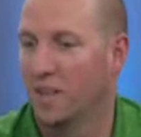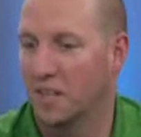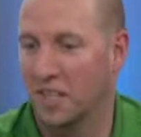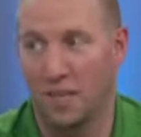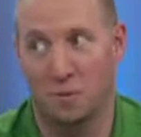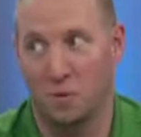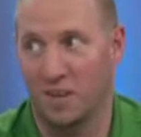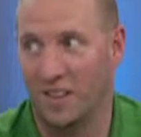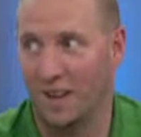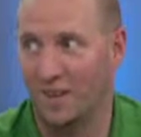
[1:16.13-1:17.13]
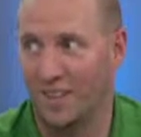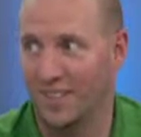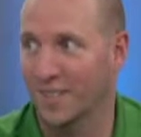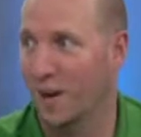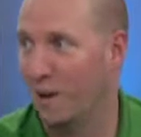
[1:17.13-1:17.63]
The kids weren't allowed to run on
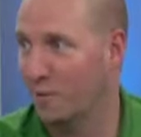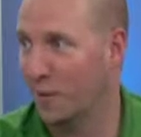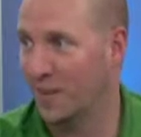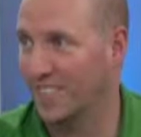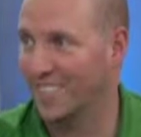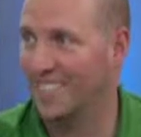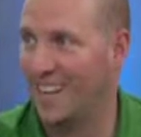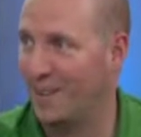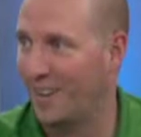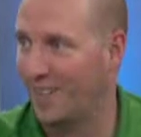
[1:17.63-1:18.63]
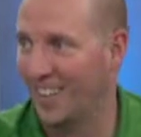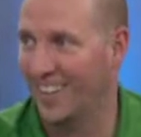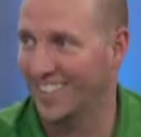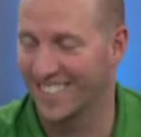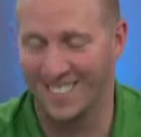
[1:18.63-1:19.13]
the golf course this time. I know they
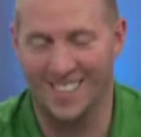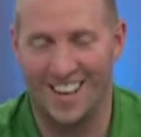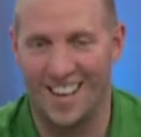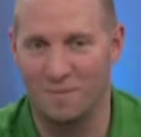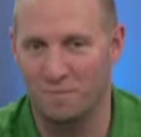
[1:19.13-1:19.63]
like to do that.